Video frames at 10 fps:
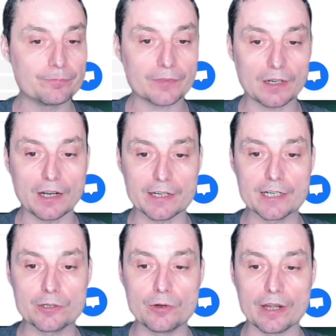like
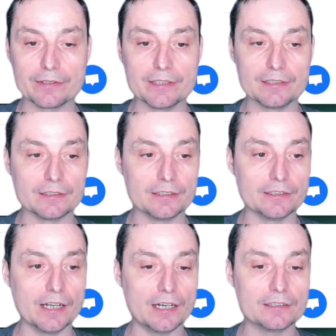you had in
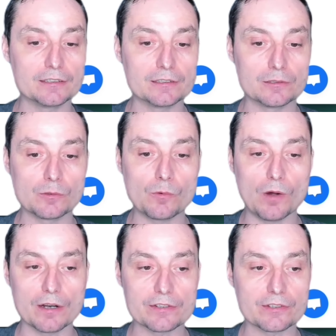the other
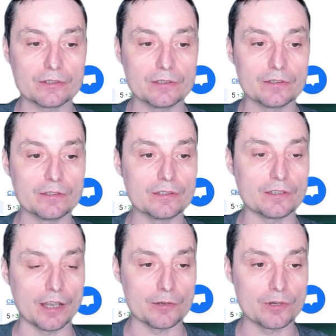ones. And
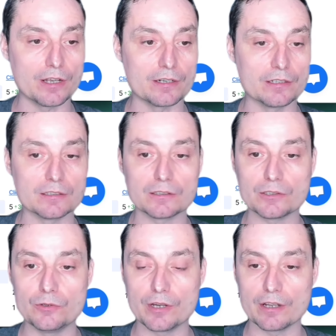yeah, you
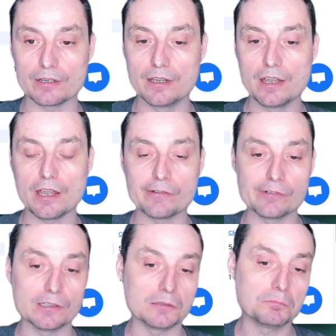can have
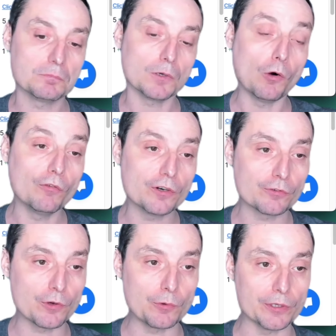a
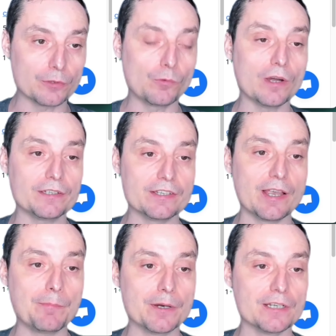overview with what is
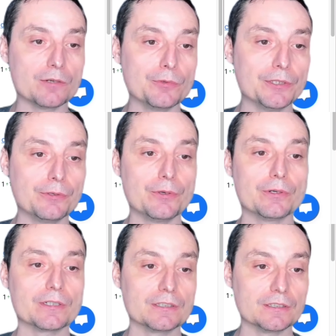happening with
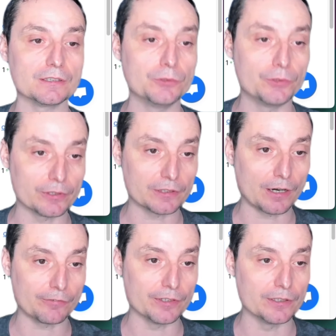your
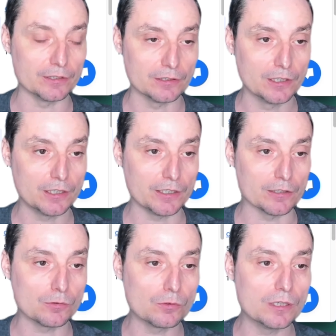traffic in
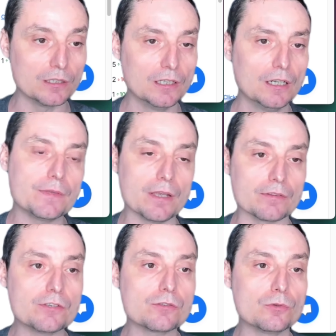Google. Yeah,
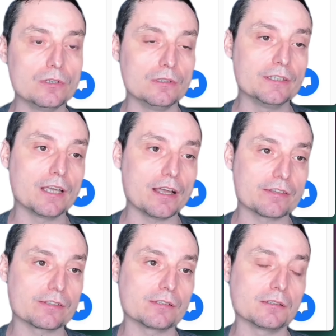this tool, it
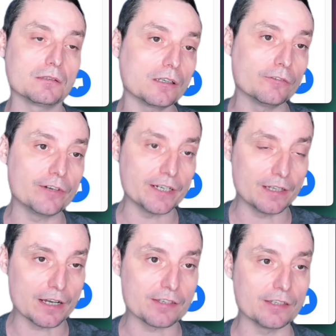has a very
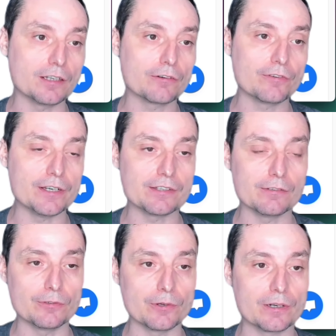nice interface
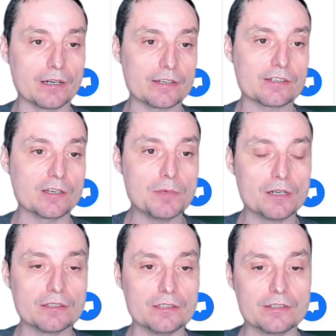if you are asking me,
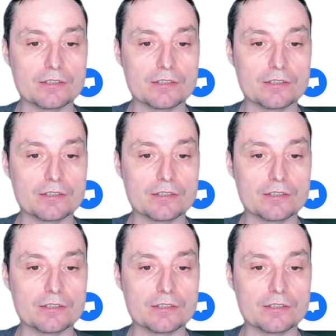and